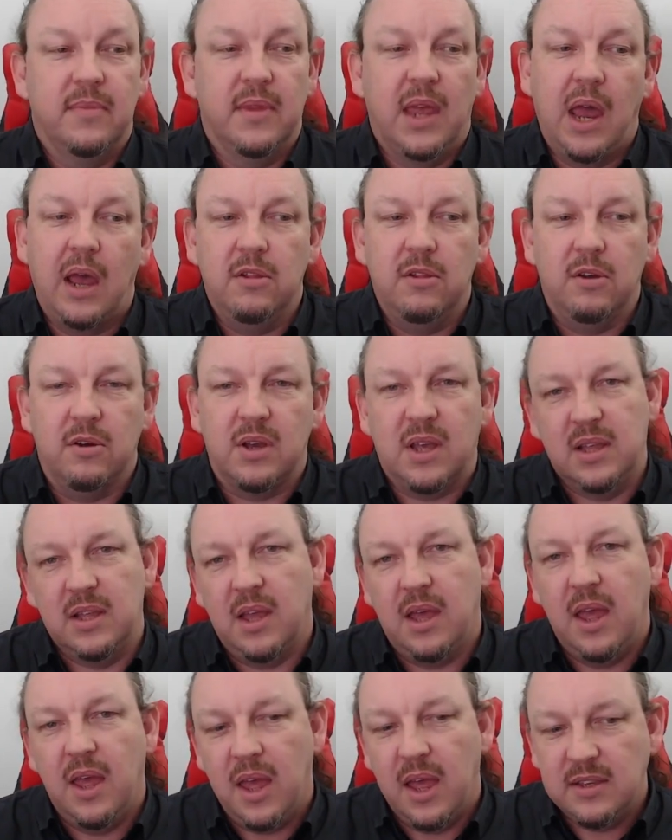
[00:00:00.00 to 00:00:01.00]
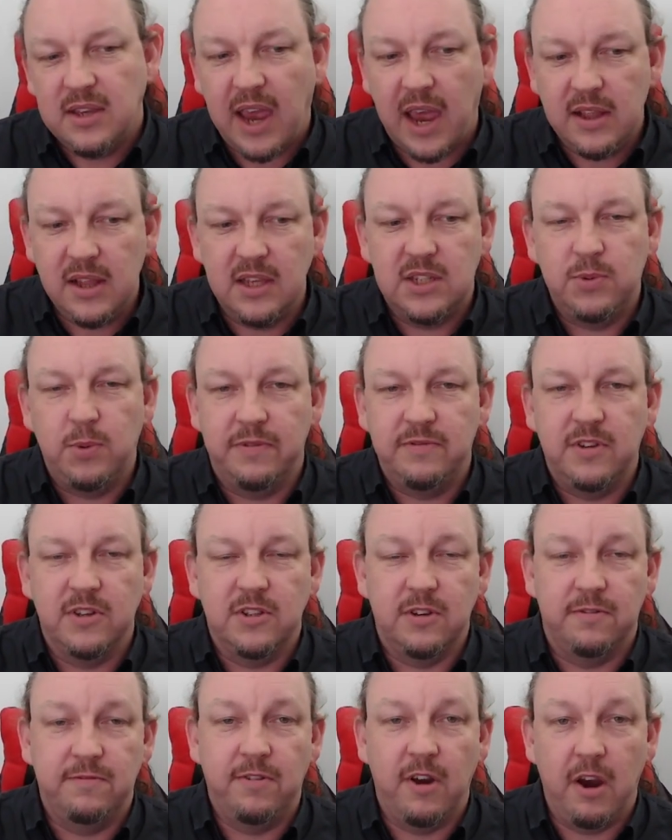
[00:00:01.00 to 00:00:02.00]
Oh, look. Taylor Swift as
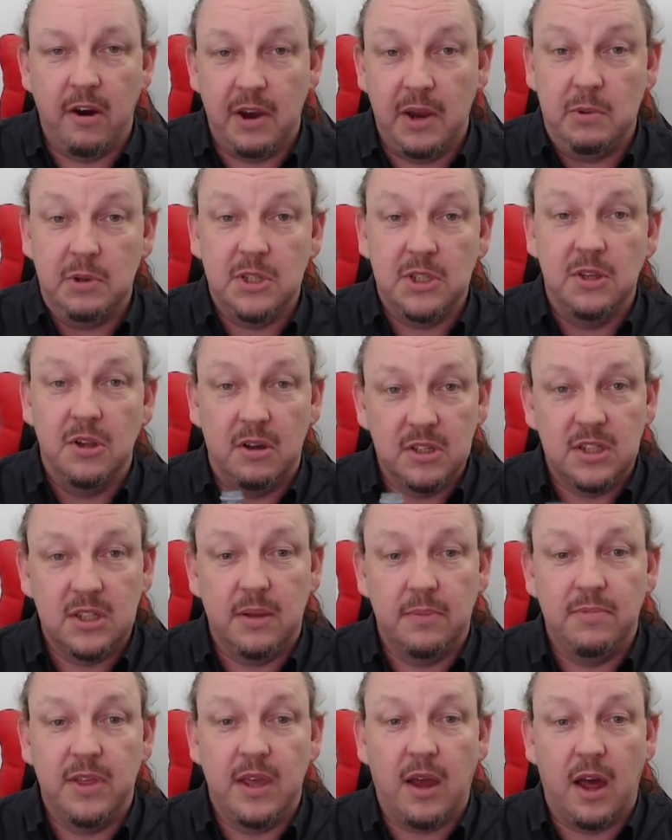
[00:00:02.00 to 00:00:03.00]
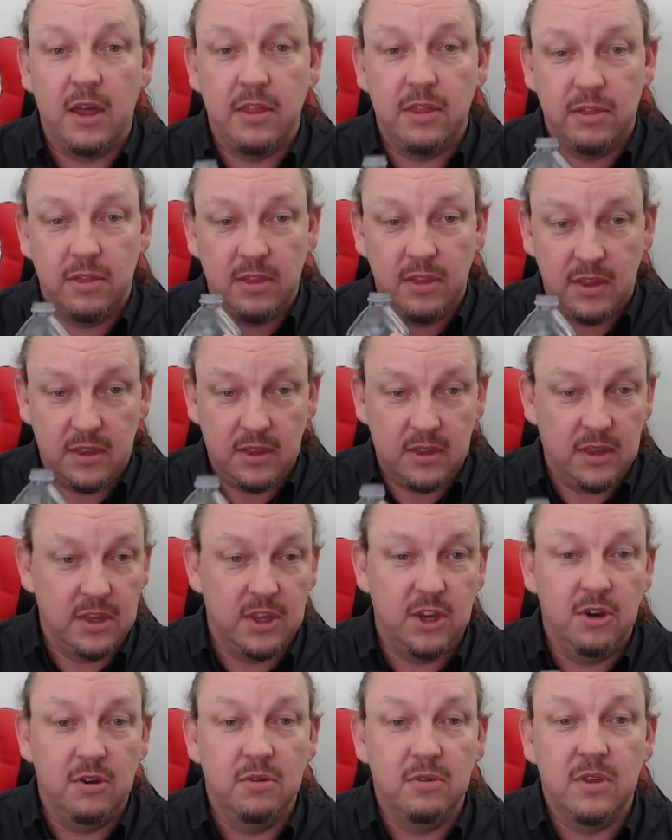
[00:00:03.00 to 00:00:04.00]
a furry was not something I
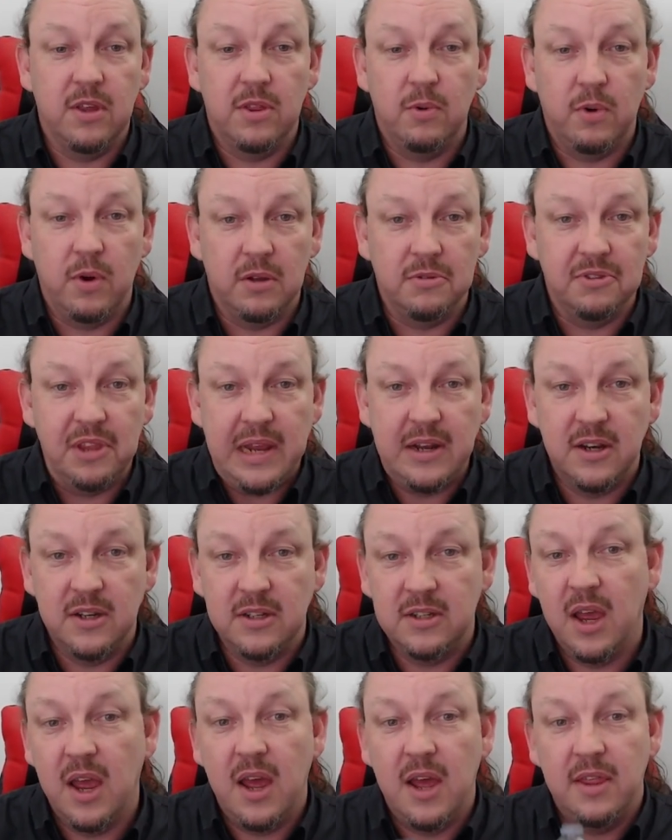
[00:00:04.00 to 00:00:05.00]
knew that the world needed.